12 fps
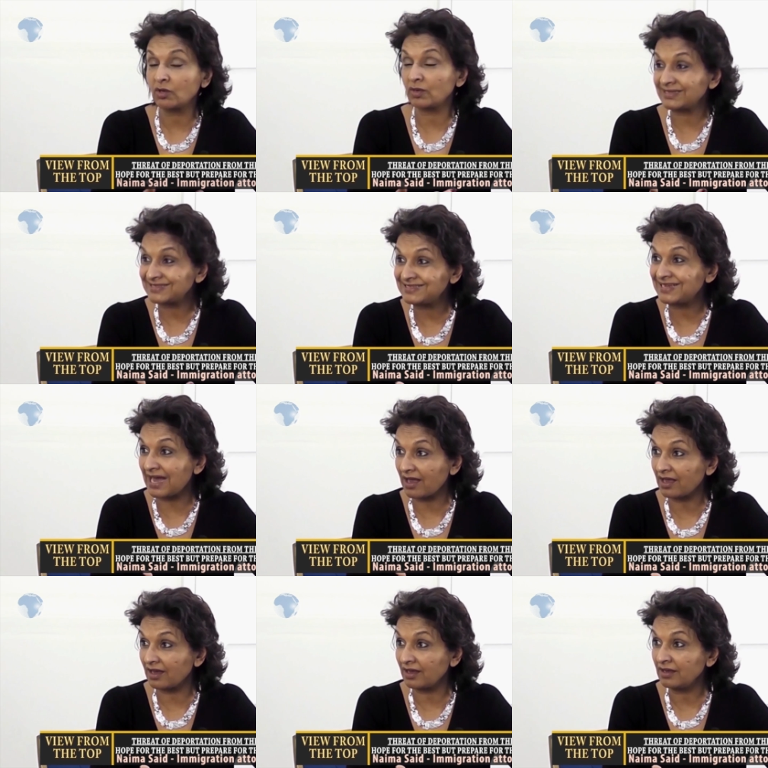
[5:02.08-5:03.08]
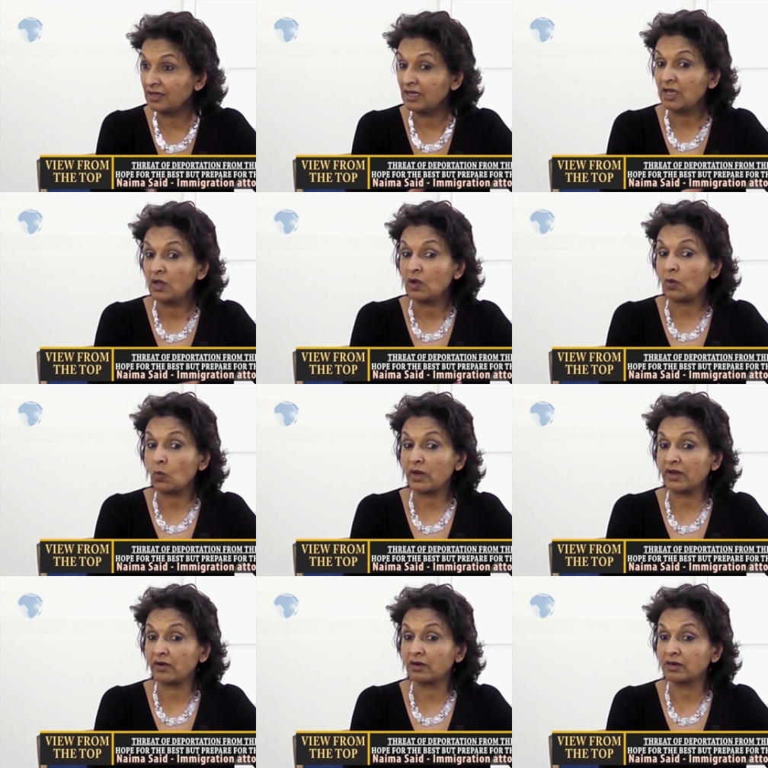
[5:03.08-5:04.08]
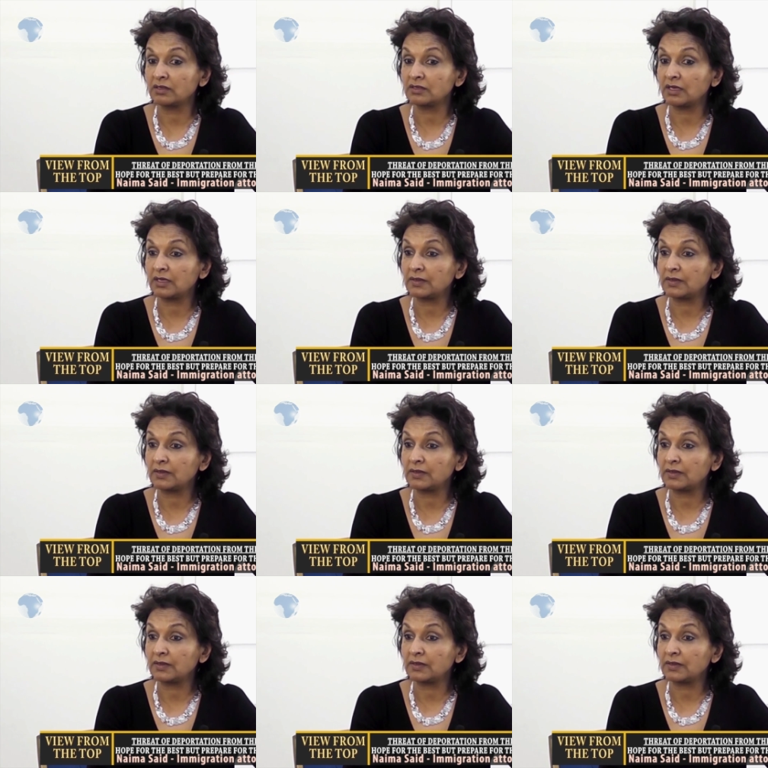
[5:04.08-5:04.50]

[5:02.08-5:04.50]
known as DACA, where